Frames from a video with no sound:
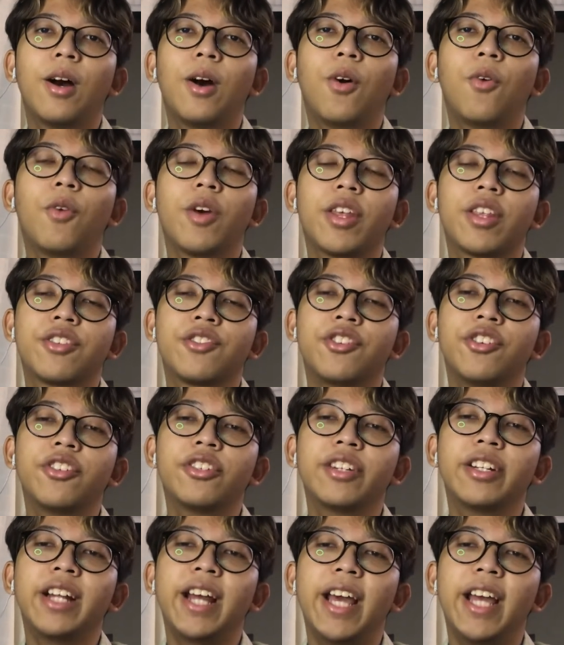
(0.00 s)
With
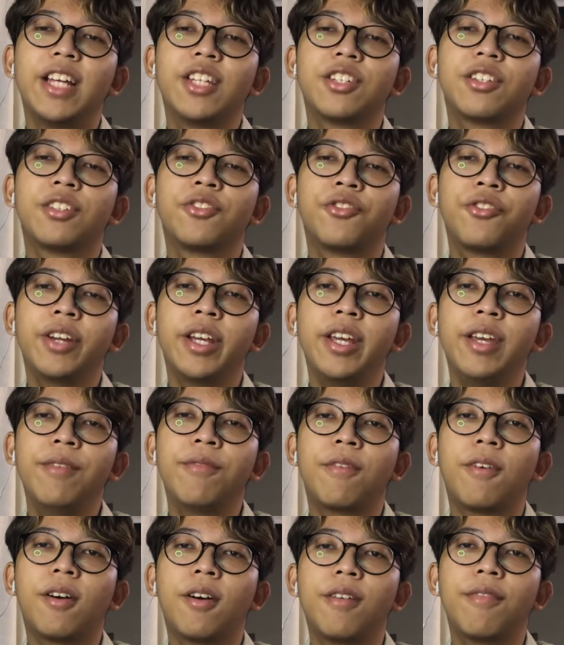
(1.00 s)
children aged 3,
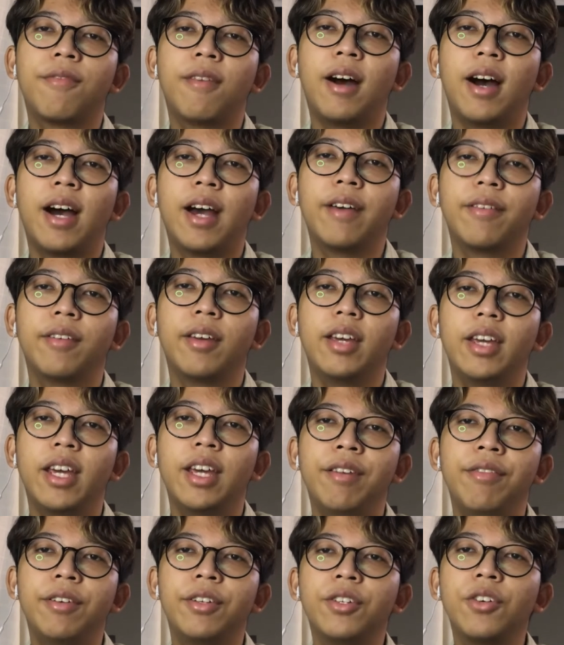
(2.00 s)
4, 5,
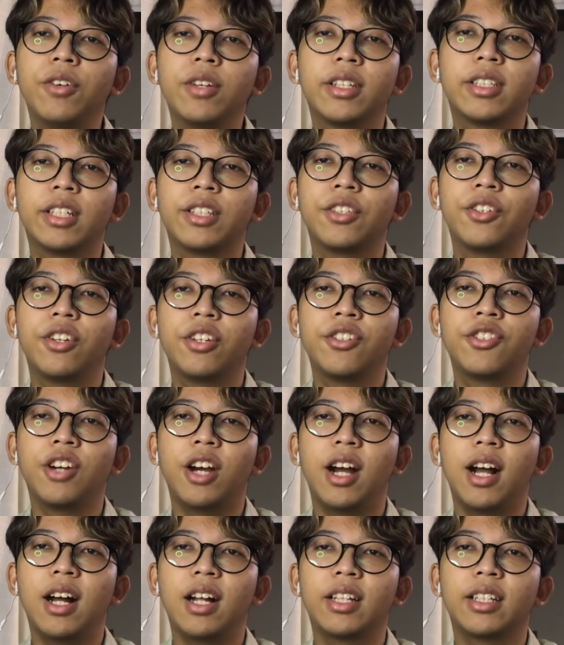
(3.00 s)
if you don't listen to the
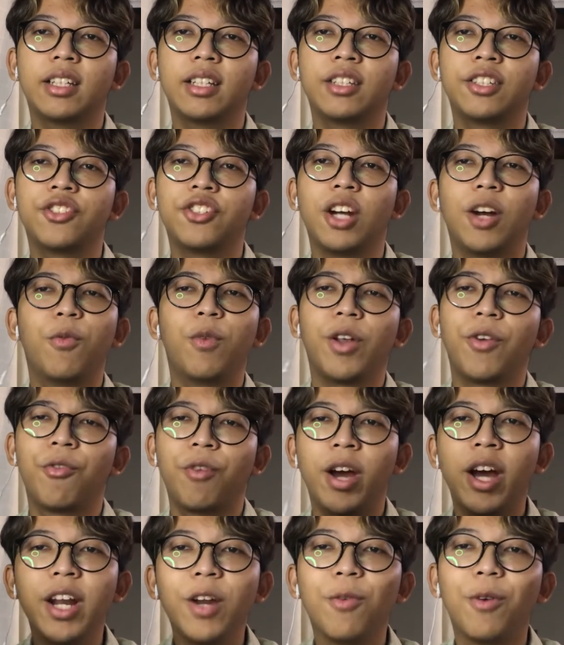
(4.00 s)
child, the child will
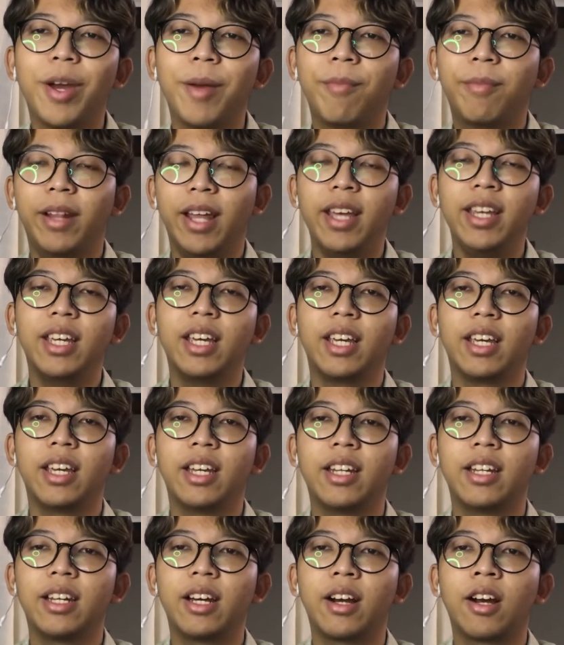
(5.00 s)
run away playing
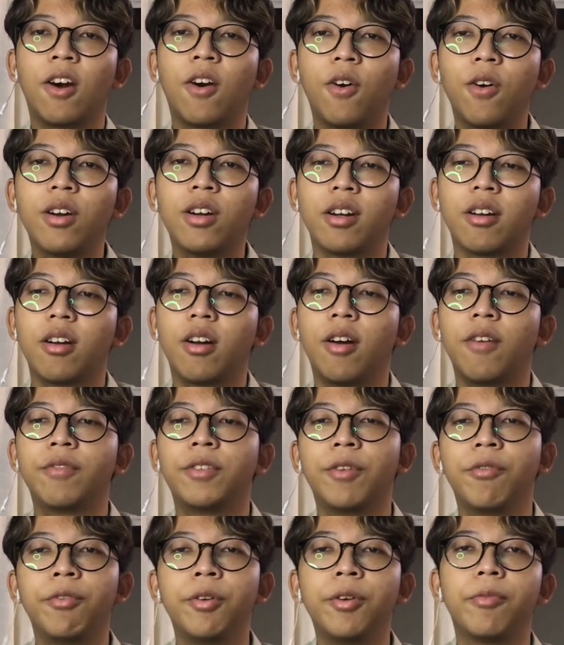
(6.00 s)
in the corner of
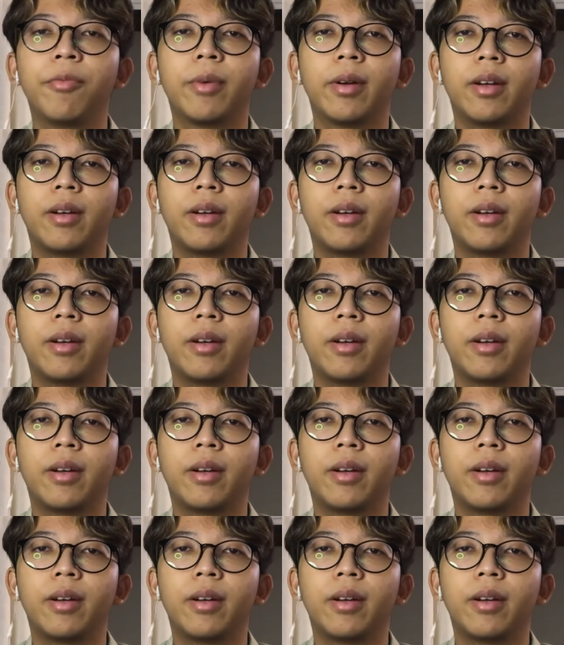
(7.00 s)
the room.